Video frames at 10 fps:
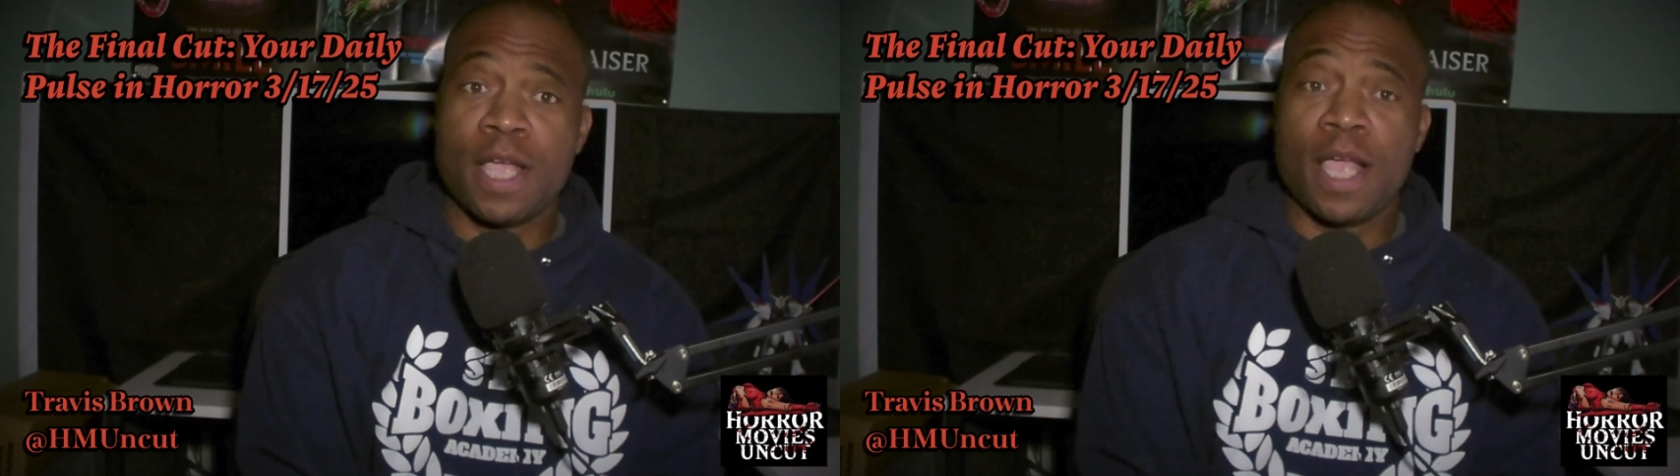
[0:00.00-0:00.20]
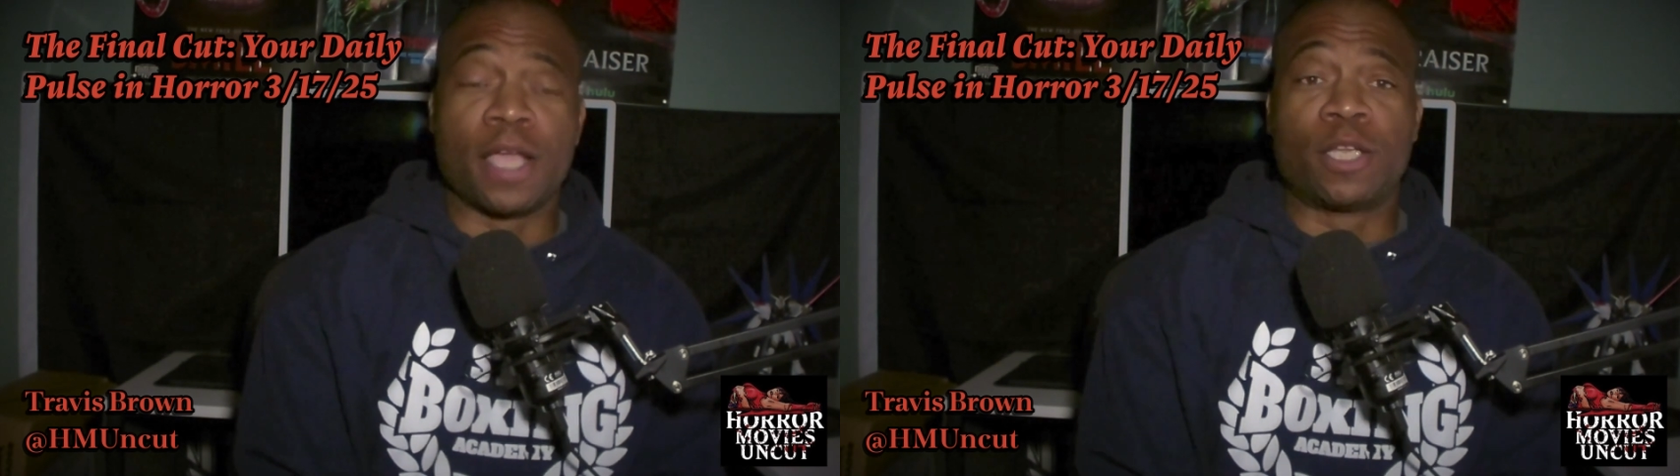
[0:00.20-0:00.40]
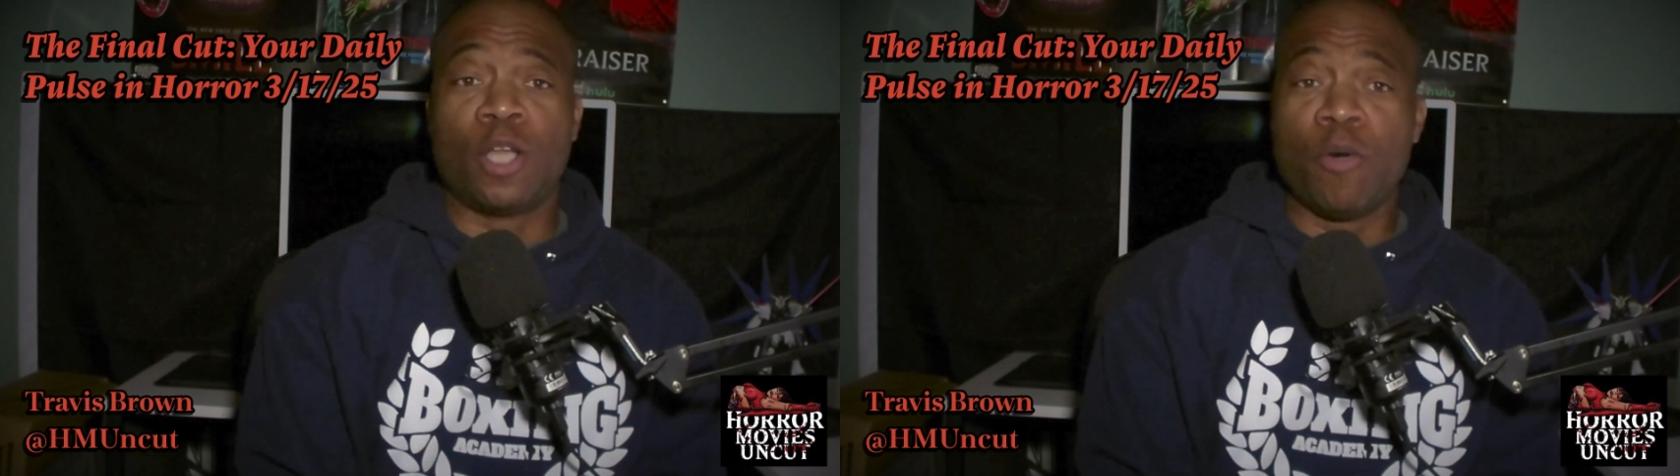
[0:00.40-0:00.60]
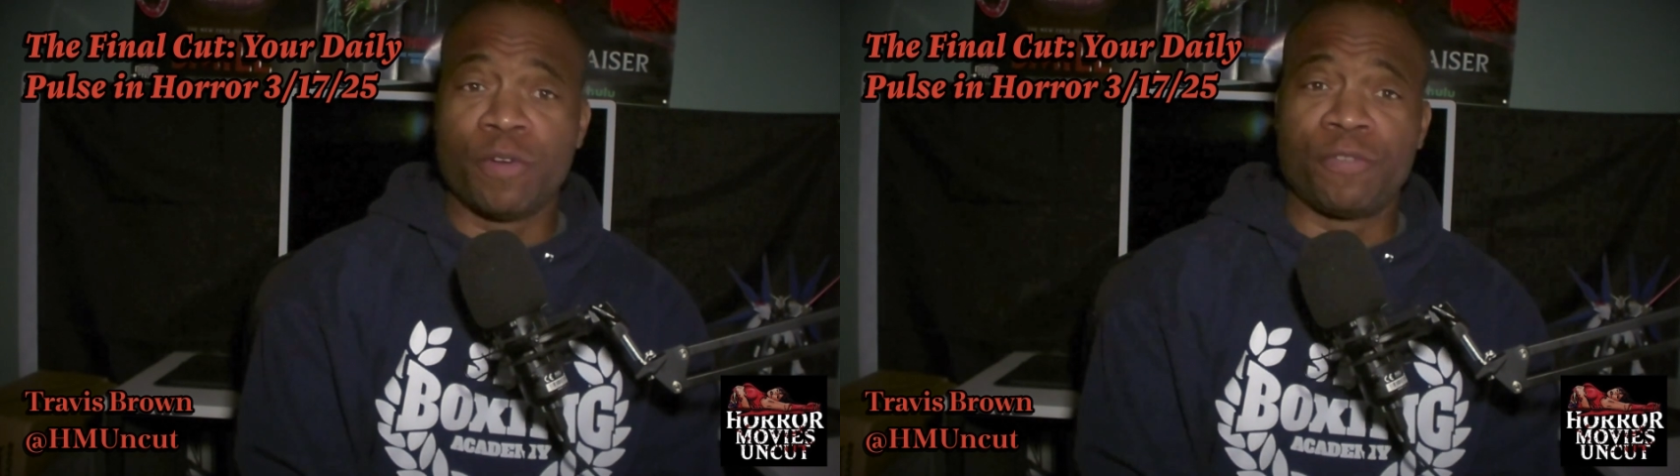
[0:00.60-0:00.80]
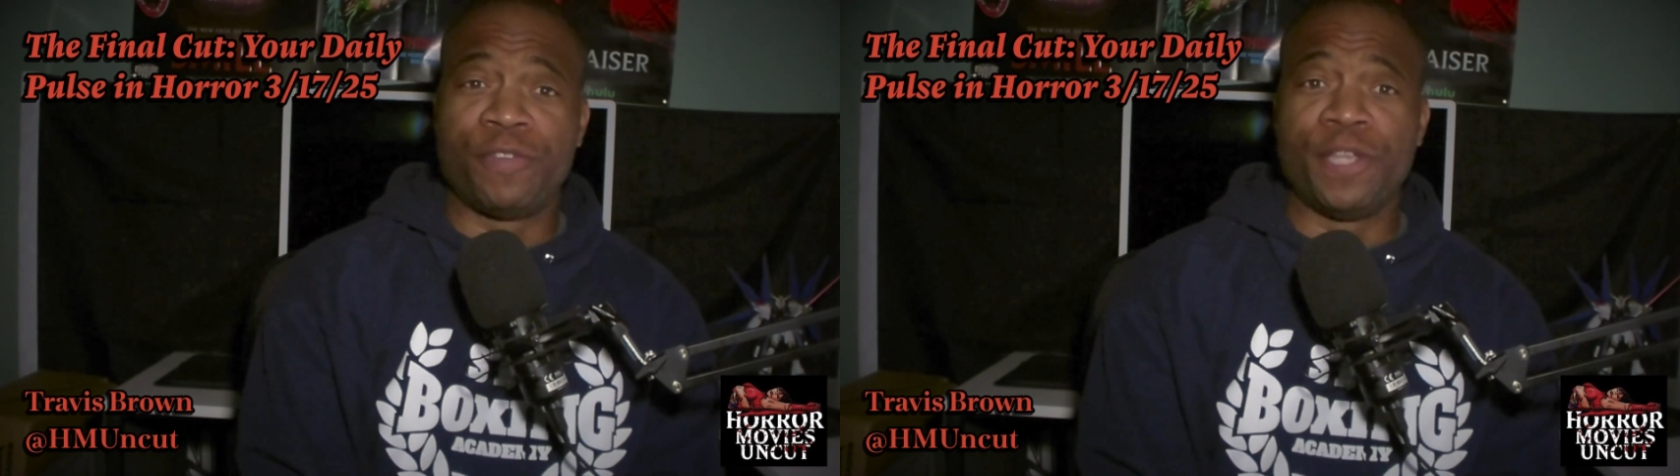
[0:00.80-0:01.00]
and
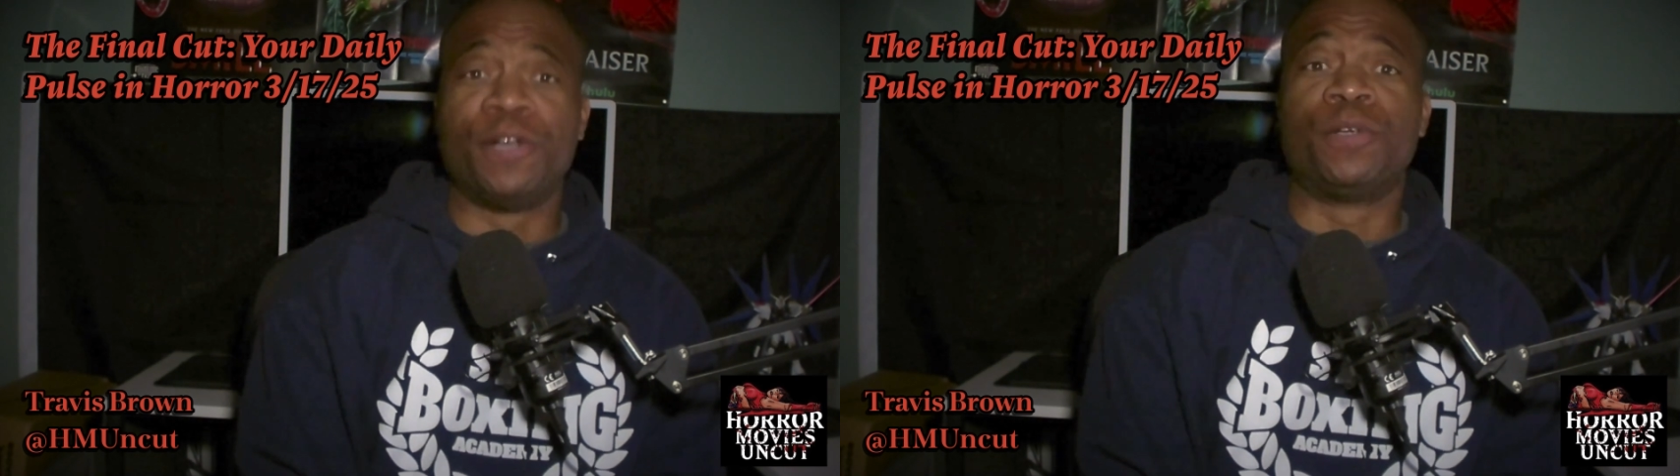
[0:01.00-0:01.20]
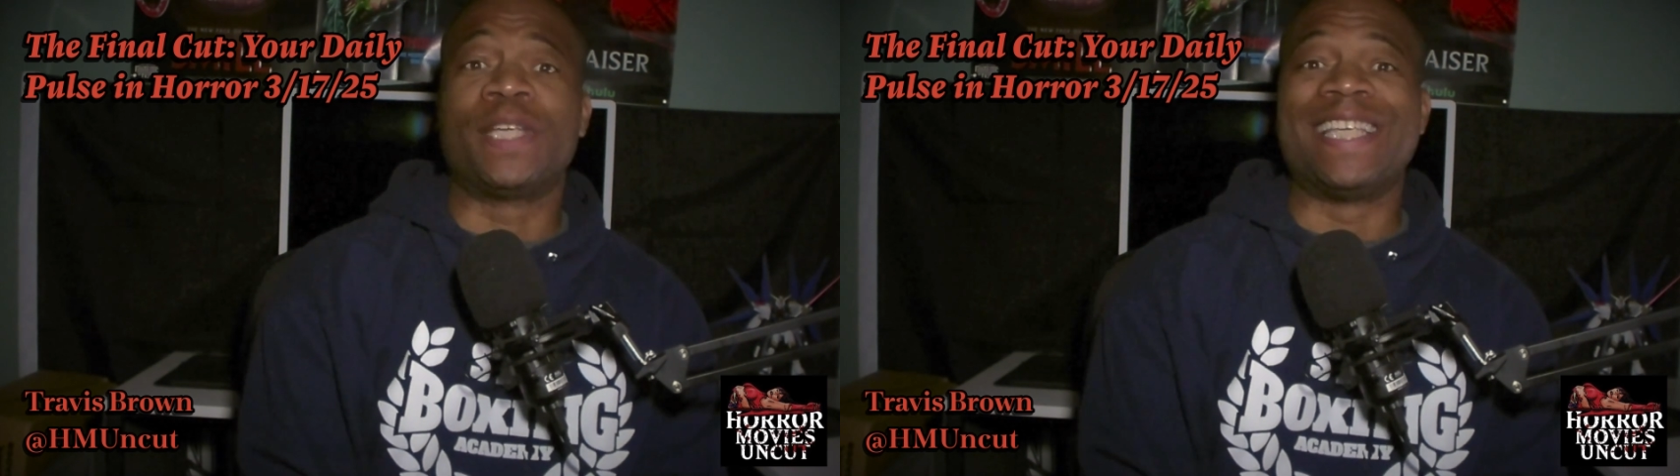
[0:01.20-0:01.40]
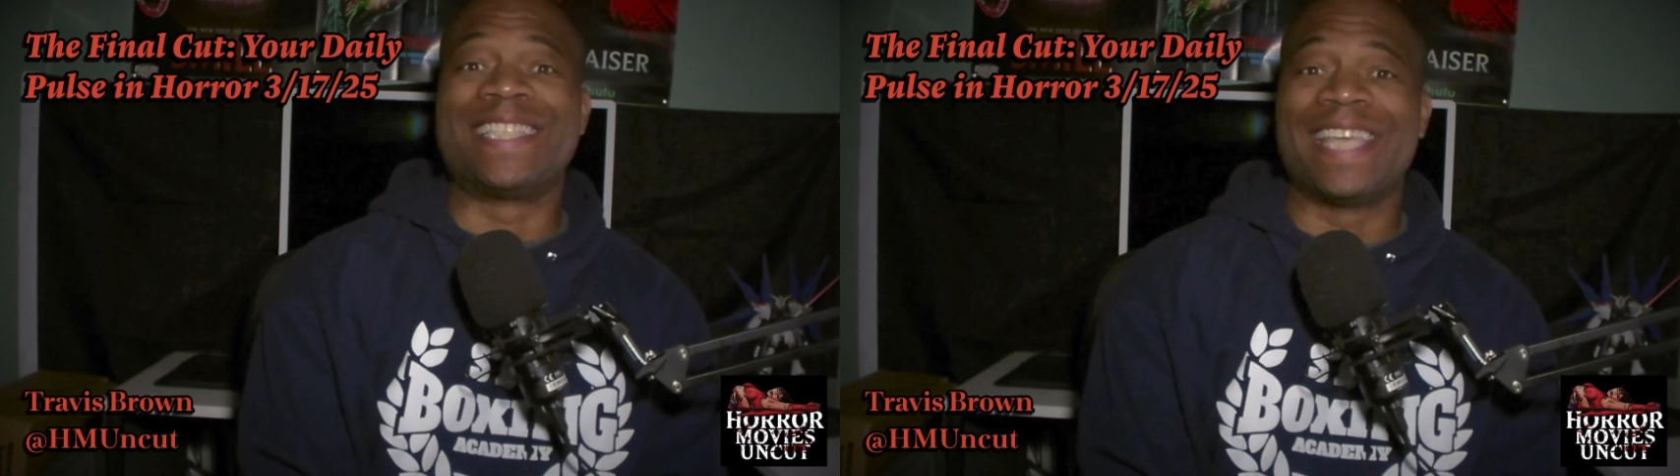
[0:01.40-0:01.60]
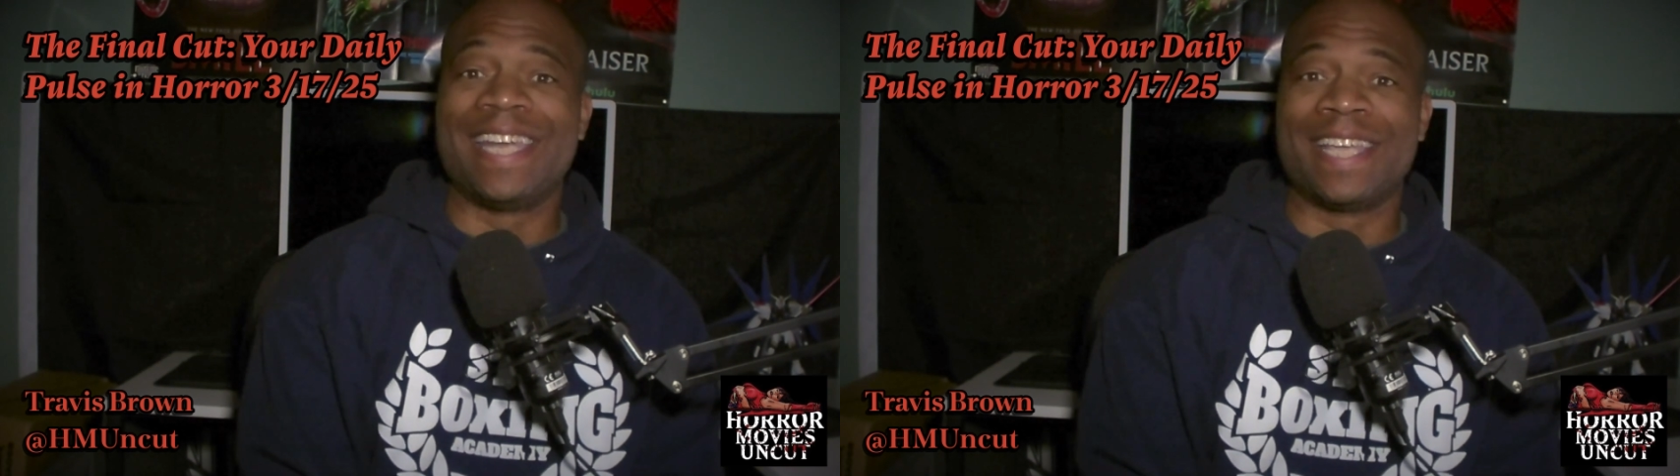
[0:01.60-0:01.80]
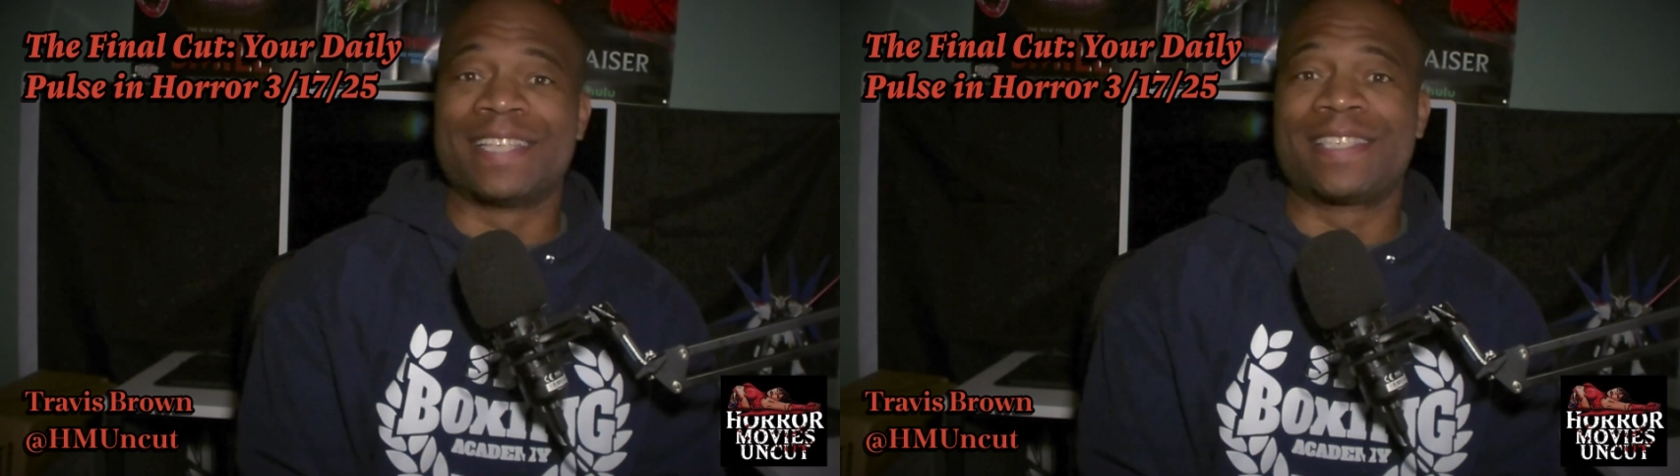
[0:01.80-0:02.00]
Cloverfield is
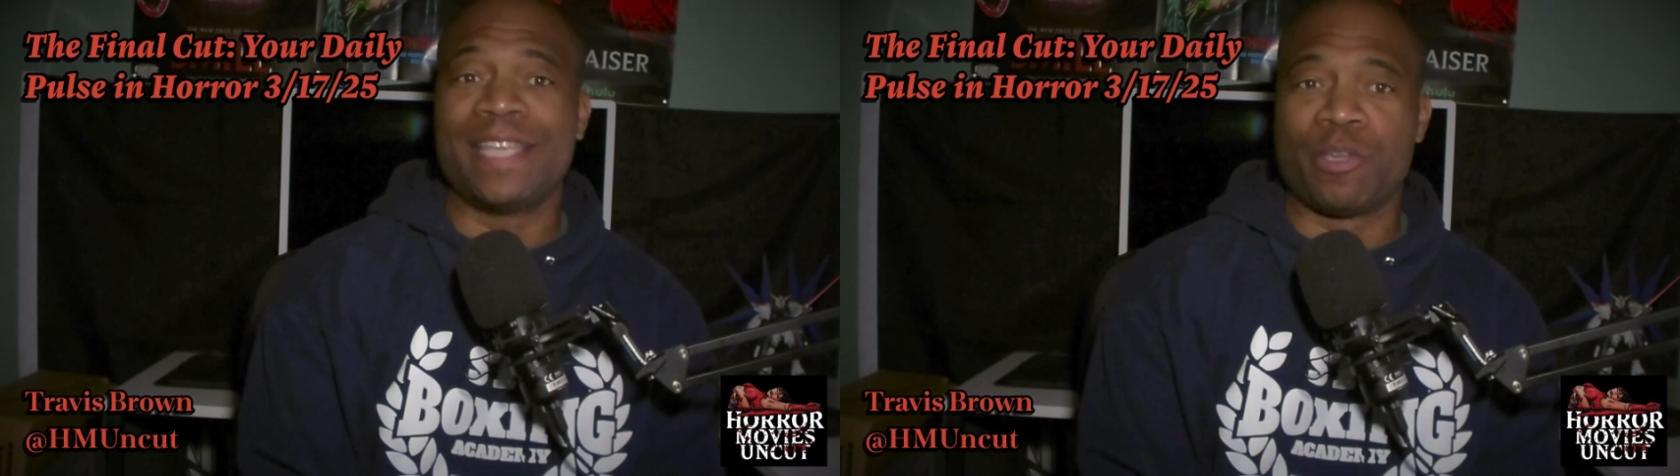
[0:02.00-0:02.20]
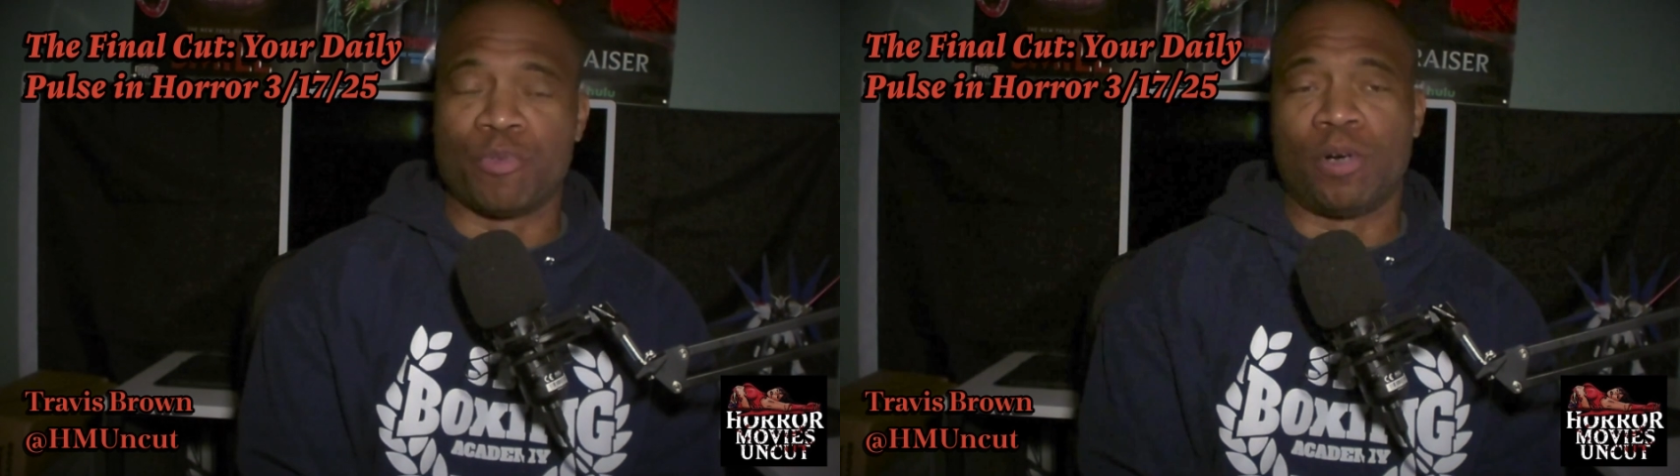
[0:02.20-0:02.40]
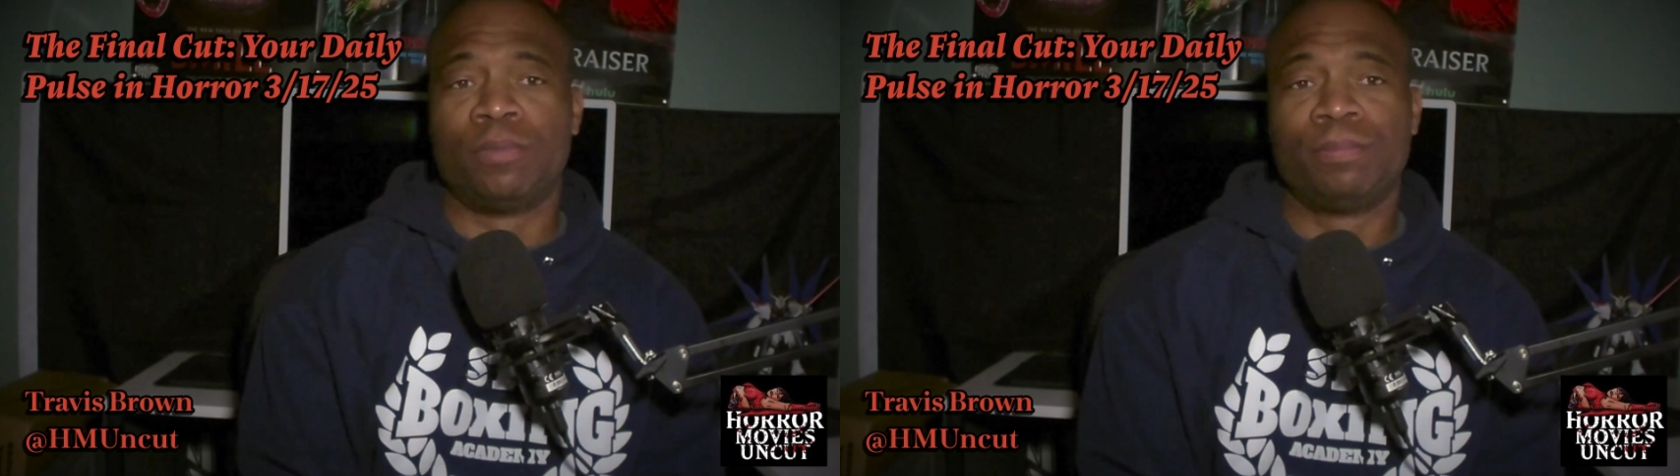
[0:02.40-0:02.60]
getting a sequel.